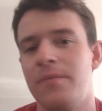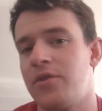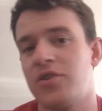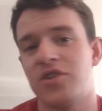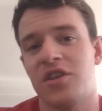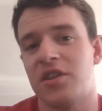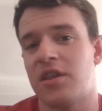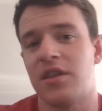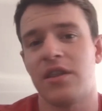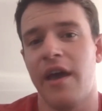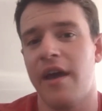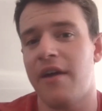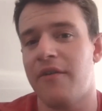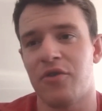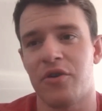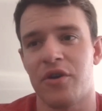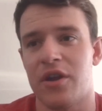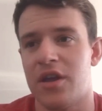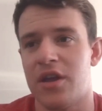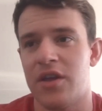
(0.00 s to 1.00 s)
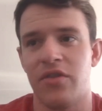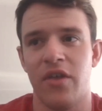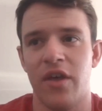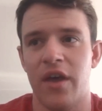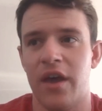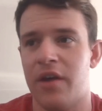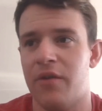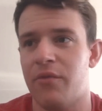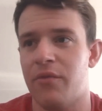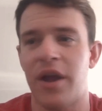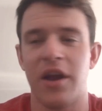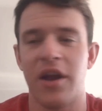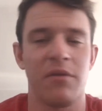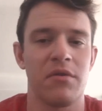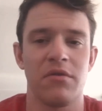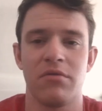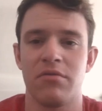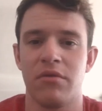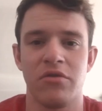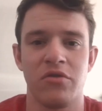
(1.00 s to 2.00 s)
there's something they ever need, like
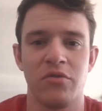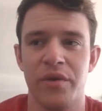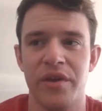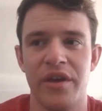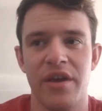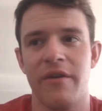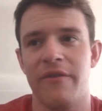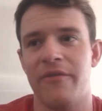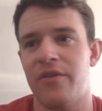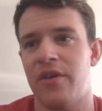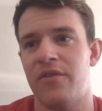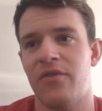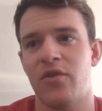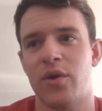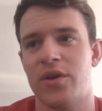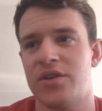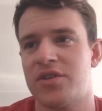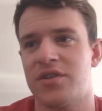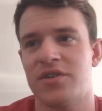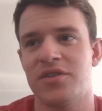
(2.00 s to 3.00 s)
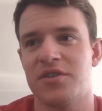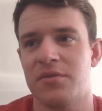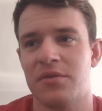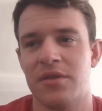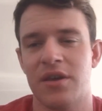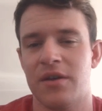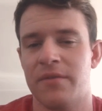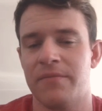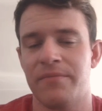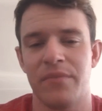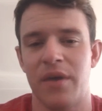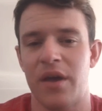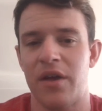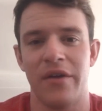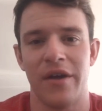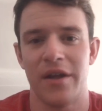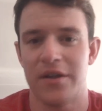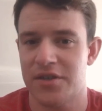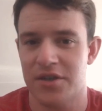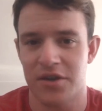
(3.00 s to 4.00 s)
randomly throughout the week, or if they have a question on something, my
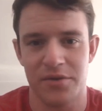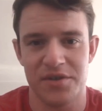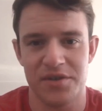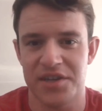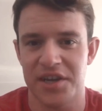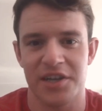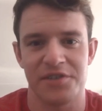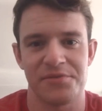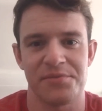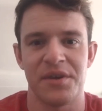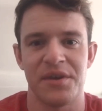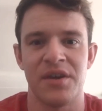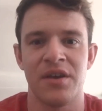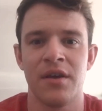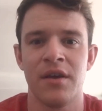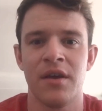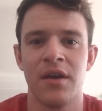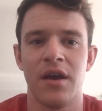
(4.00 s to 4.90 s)
clients can always text me.